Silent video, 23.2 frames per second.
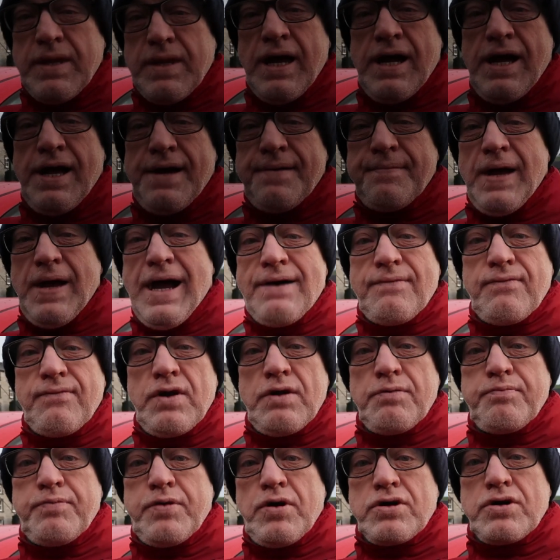and
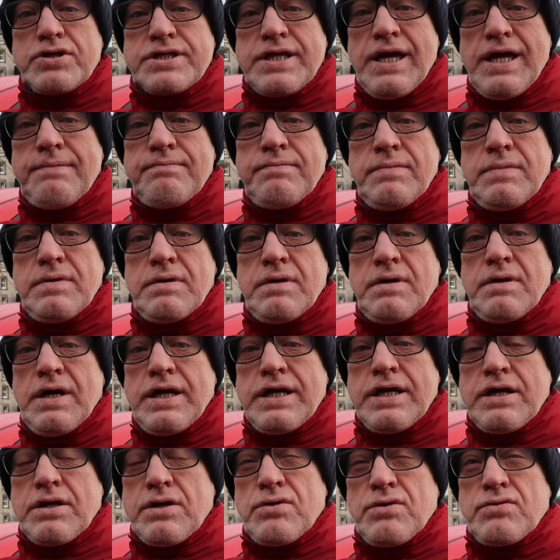we'll post them
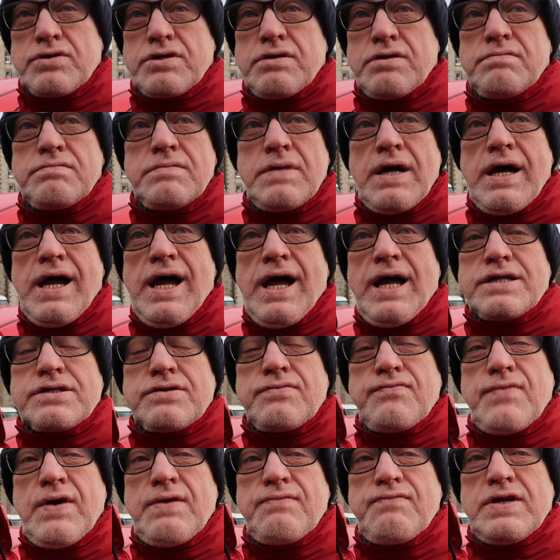and include them as
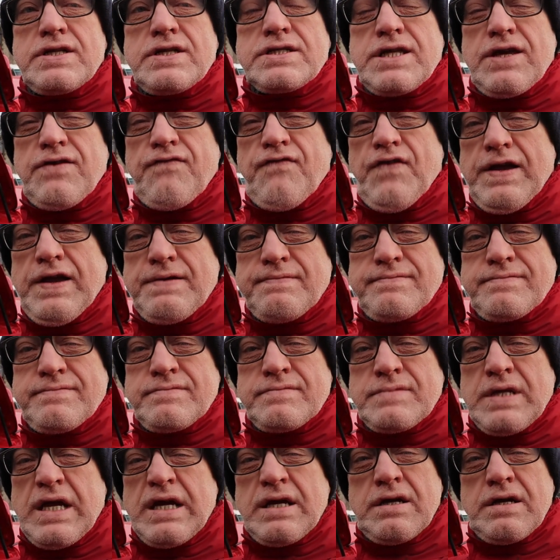and when we see fit.
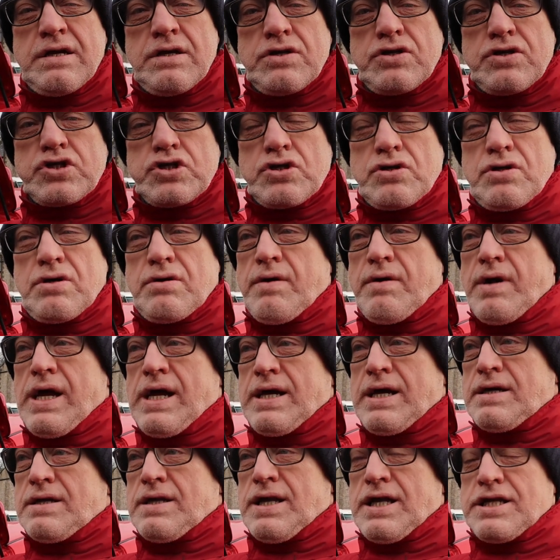So
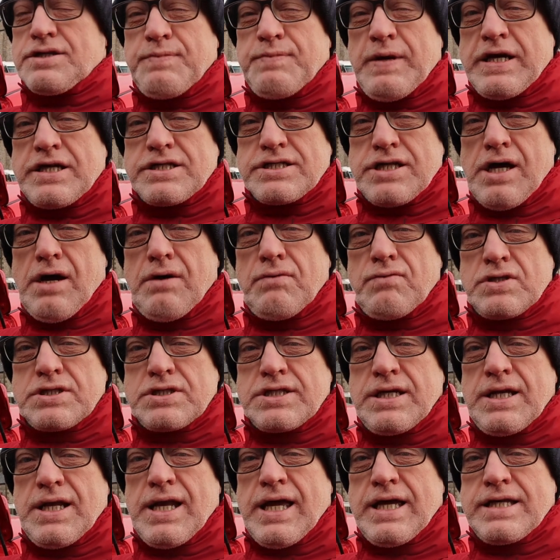let's make a start. We'll
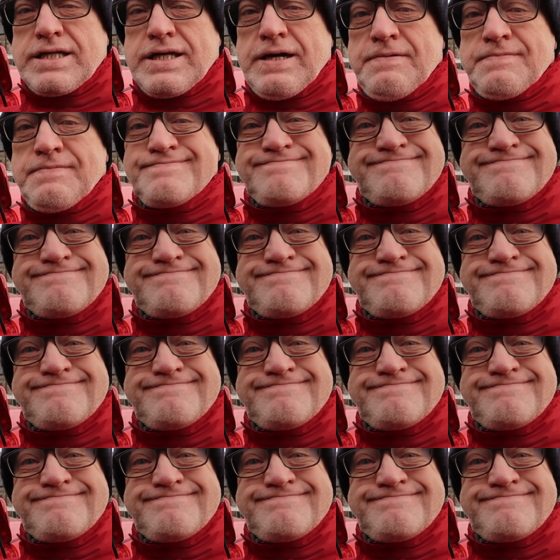see you later.